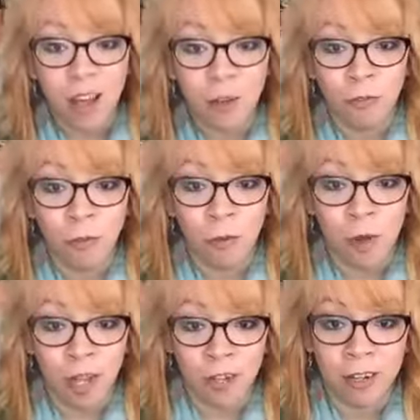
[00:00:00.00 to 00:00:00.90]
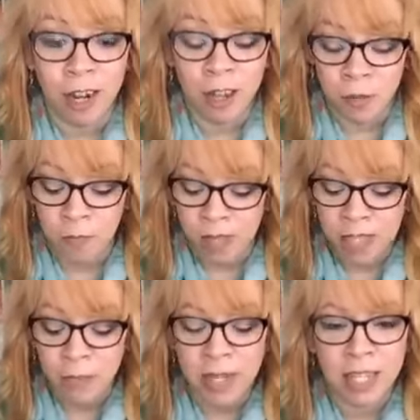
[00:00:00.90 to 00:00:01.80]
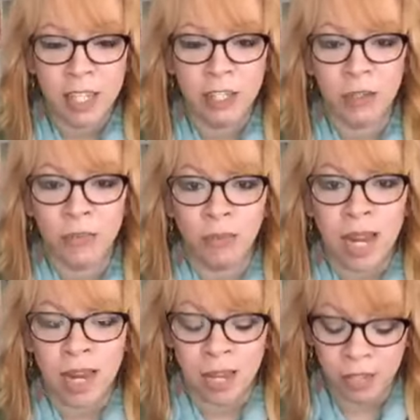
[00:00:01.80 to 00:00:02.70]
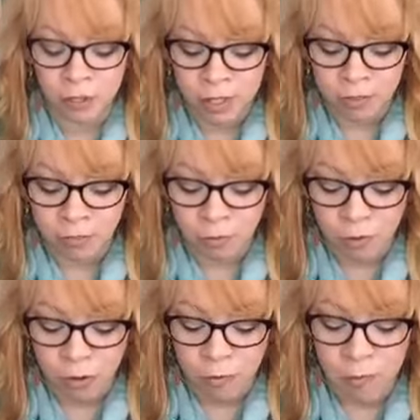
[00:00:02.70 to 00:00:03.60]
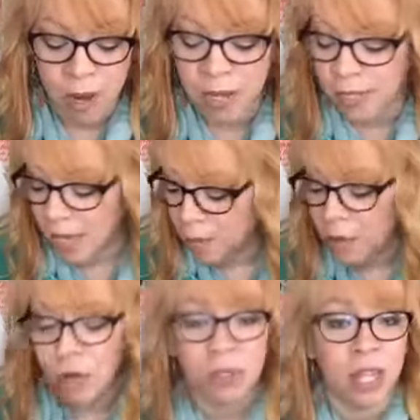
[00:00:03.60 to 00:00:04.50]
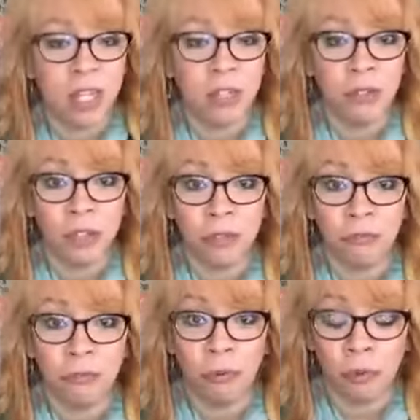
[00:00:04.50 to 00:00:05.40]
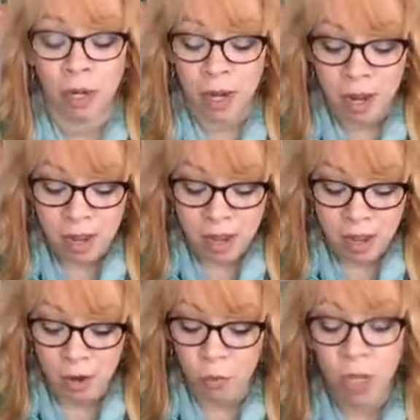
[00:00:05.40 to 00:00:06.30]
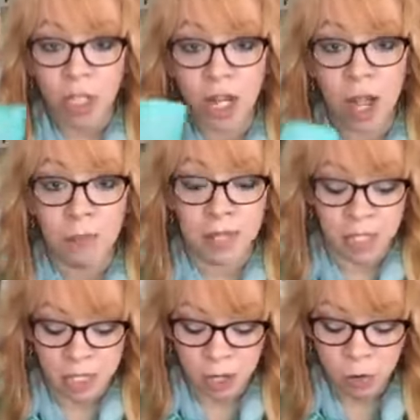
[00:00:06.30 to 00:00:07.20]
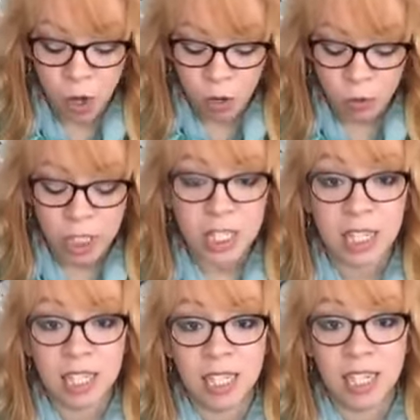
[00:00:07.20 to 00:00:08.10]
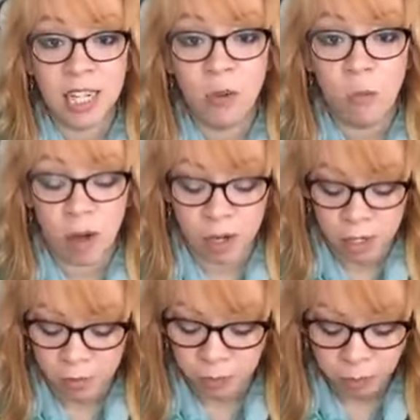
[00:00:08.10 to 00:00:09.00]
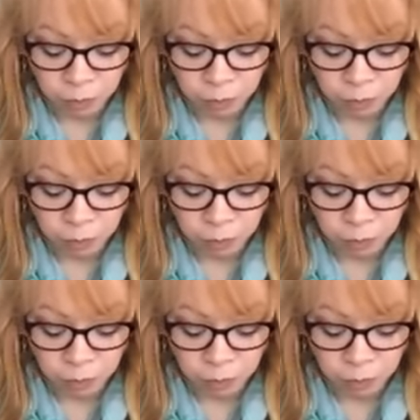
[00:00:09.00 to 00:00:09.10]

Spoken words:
of water. This bucket is great. I use it for my demos. I use it for workshops. And so we're just going to stick it in water